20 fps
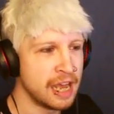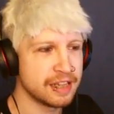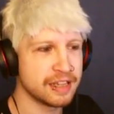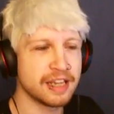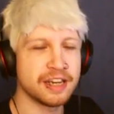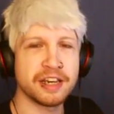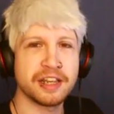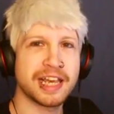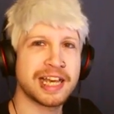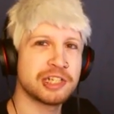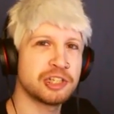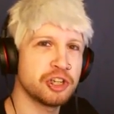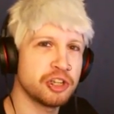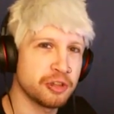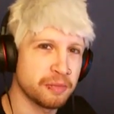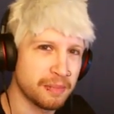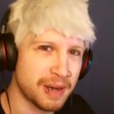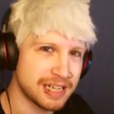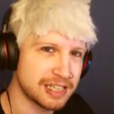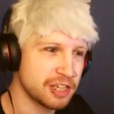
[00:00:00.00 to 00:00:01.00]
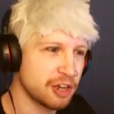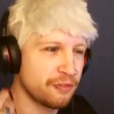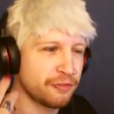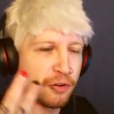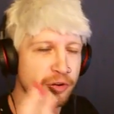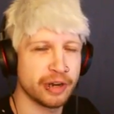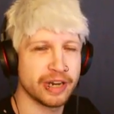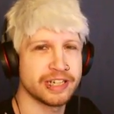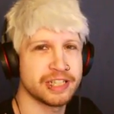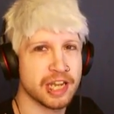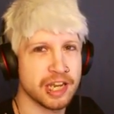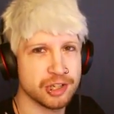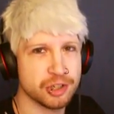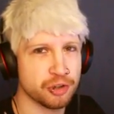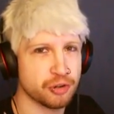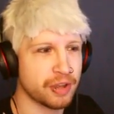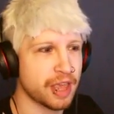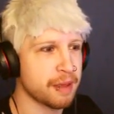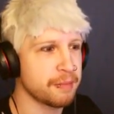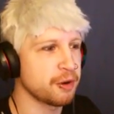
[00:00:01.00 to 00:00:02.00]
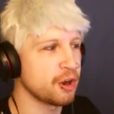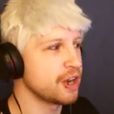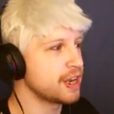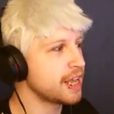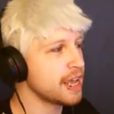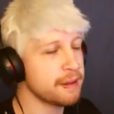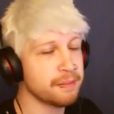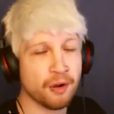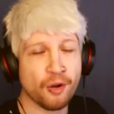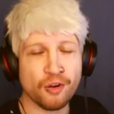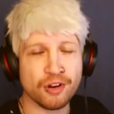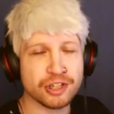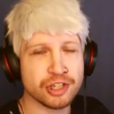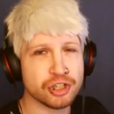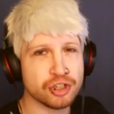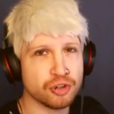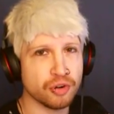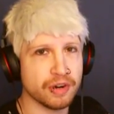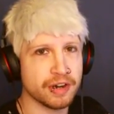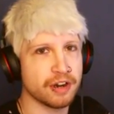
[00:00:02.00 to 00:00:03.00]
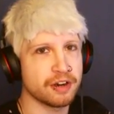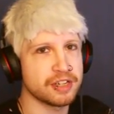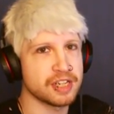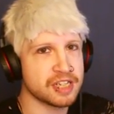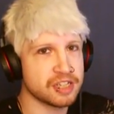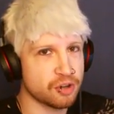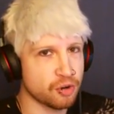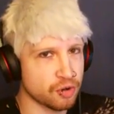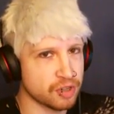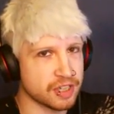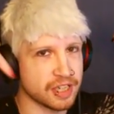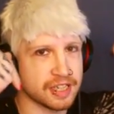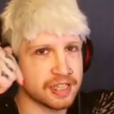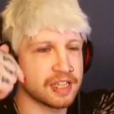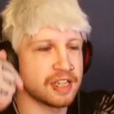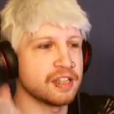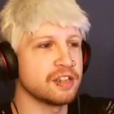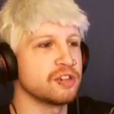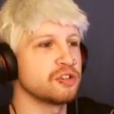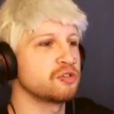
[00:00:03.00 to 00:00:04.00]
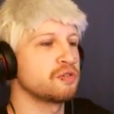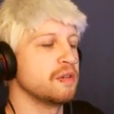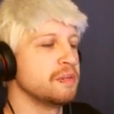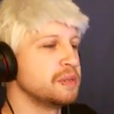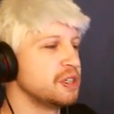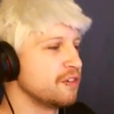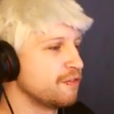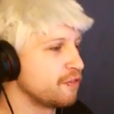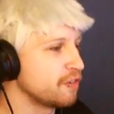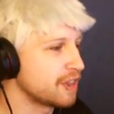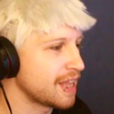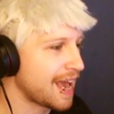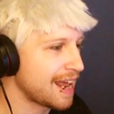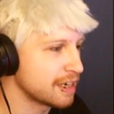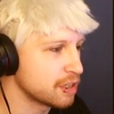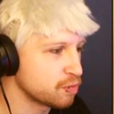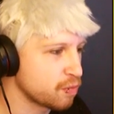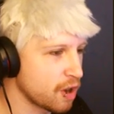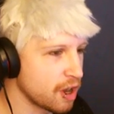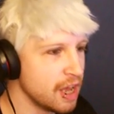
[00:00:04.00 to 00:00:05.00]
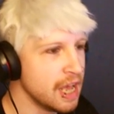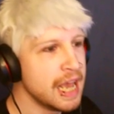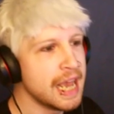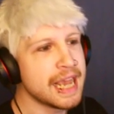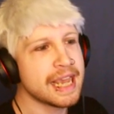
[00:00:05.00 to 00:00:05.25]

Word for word: Then you catch either myself or Nintendo Gamer in-game, or just join our Discord, links in the description for that as well.